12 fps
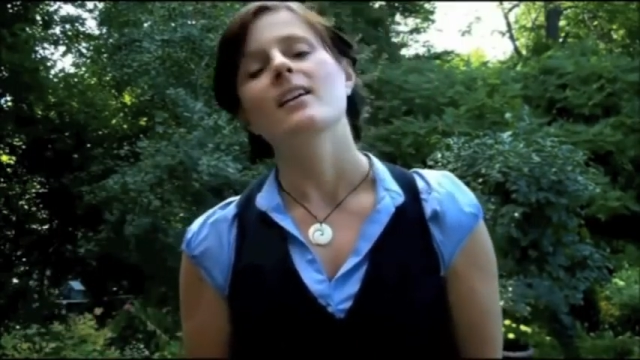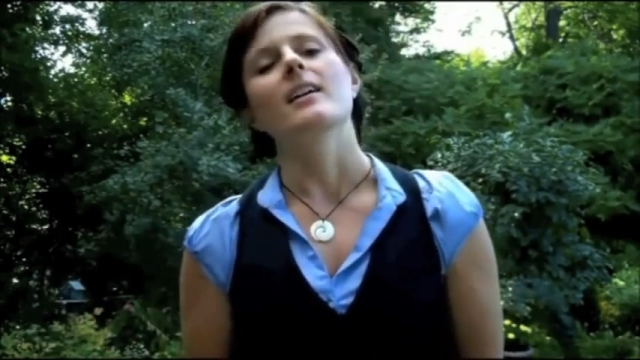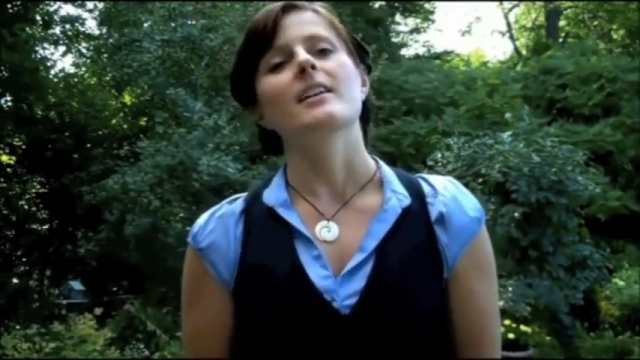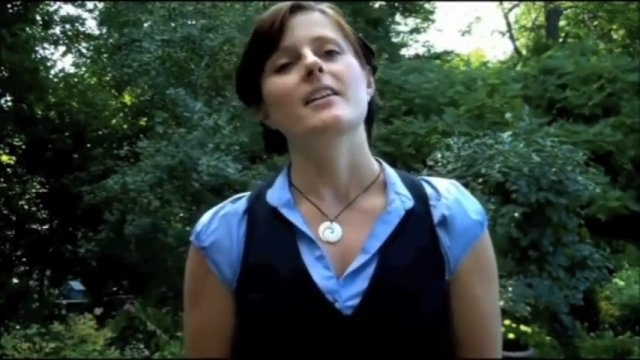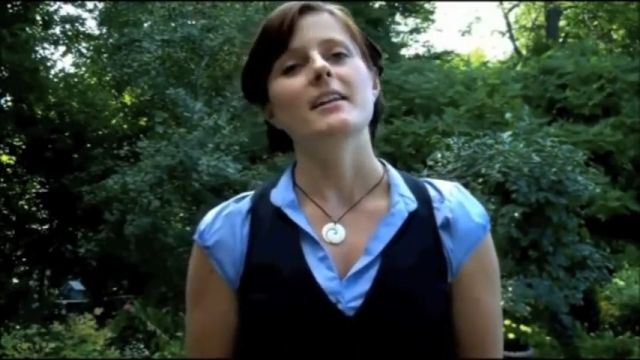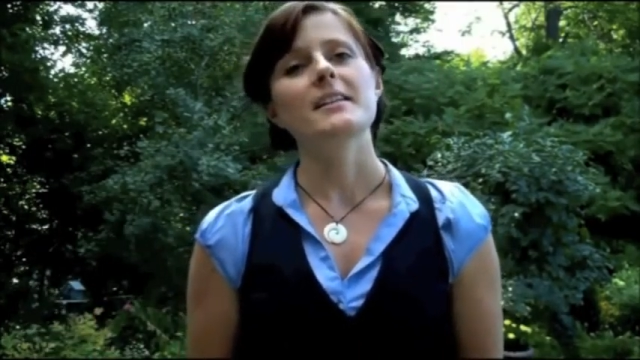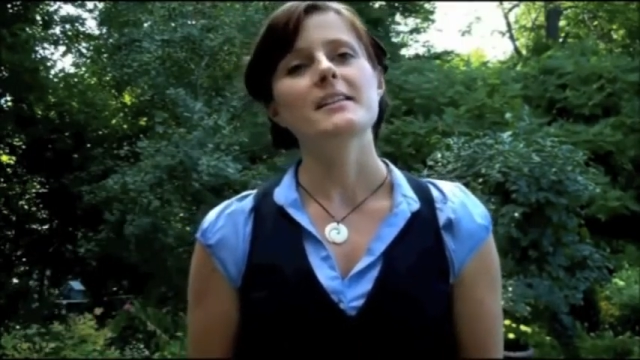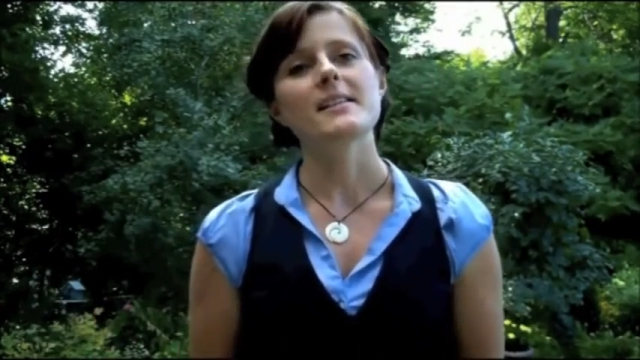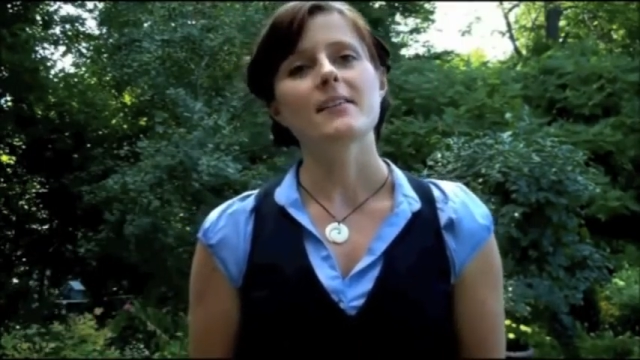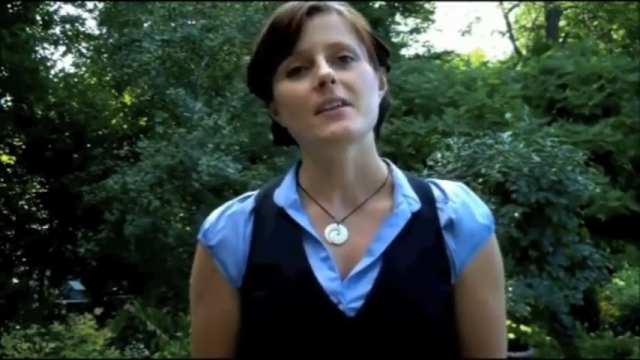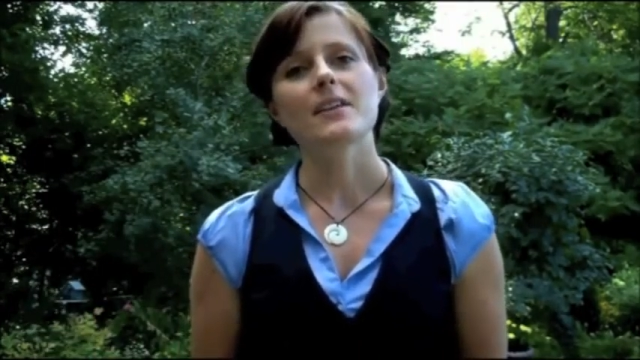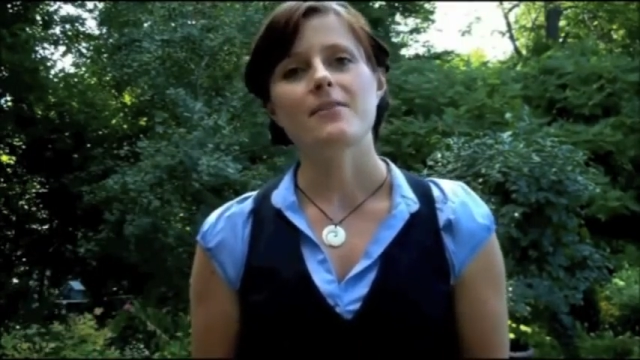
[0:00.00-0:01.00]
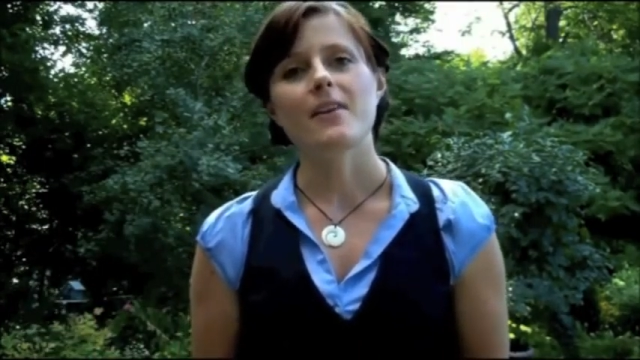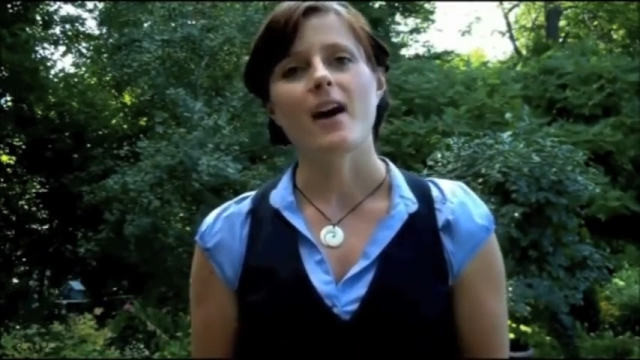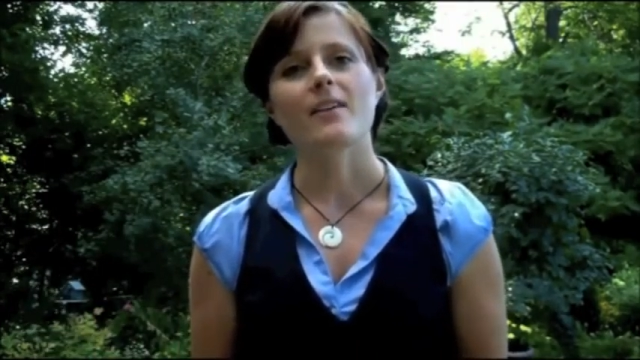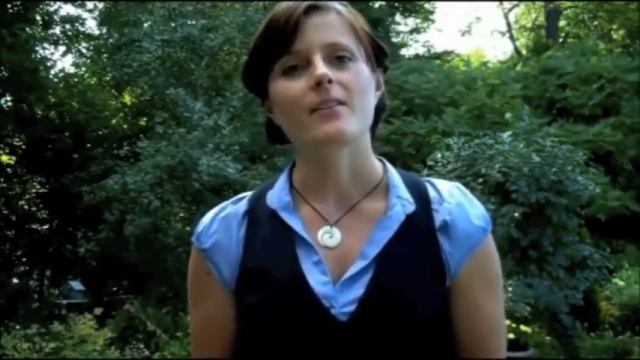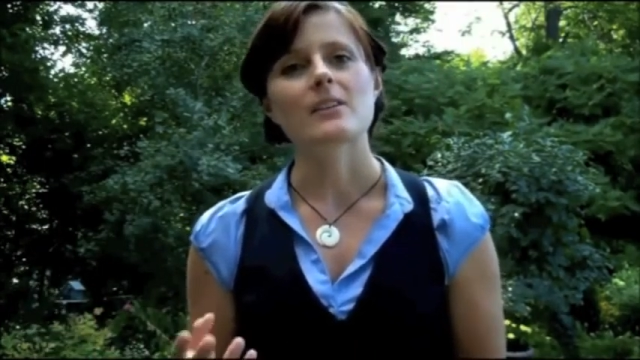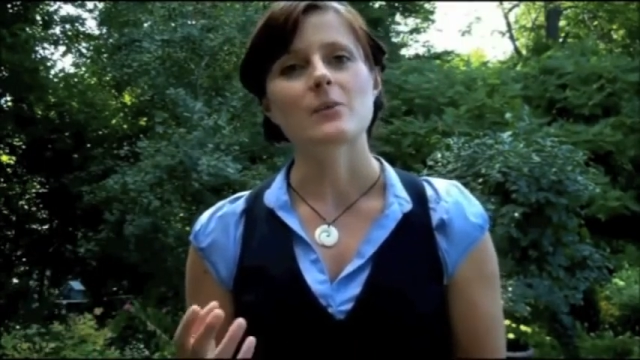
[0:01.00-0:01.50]
In nineteen
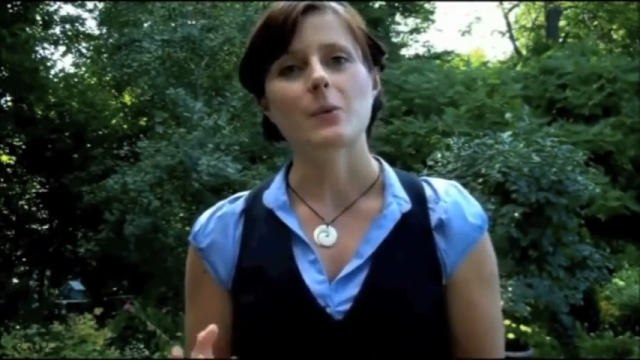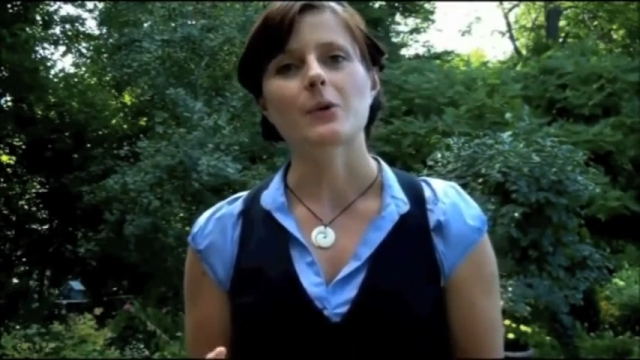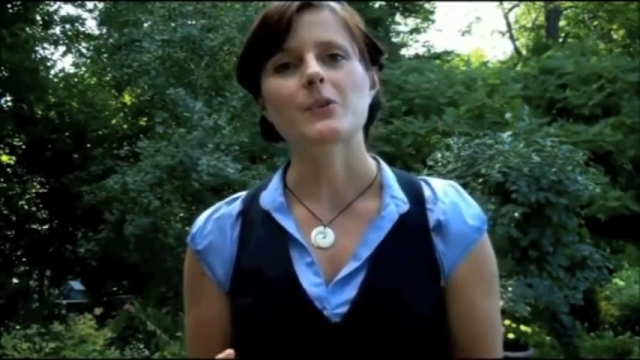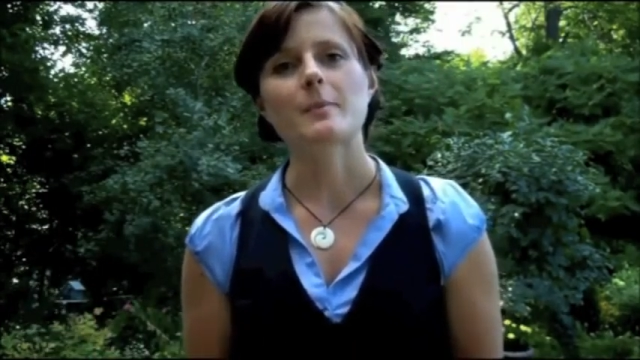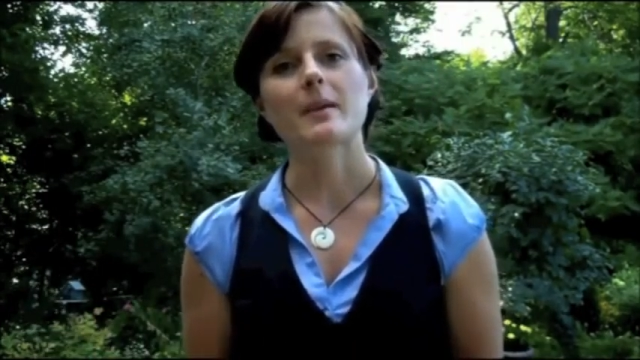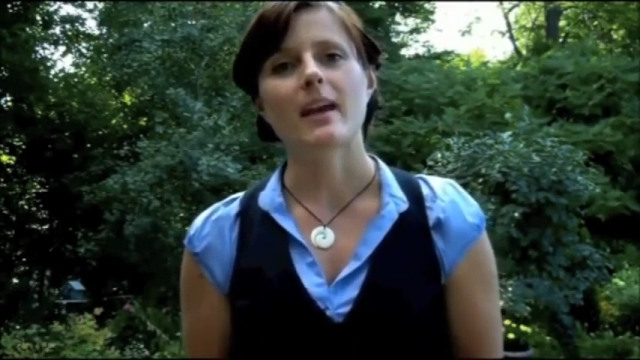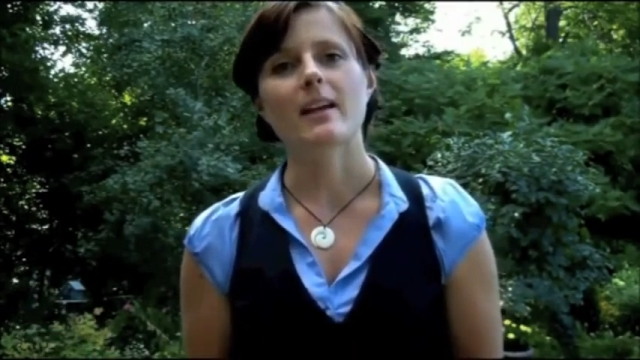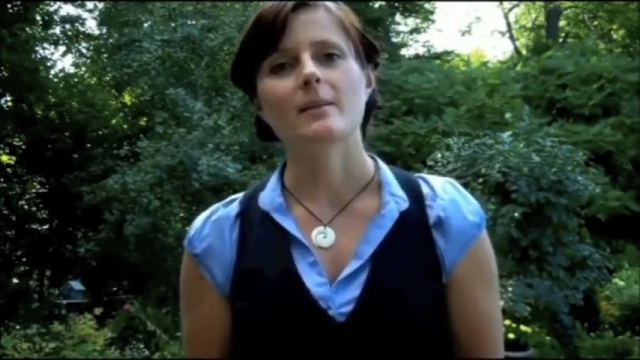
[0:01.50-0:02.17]
seventy-five, as workers began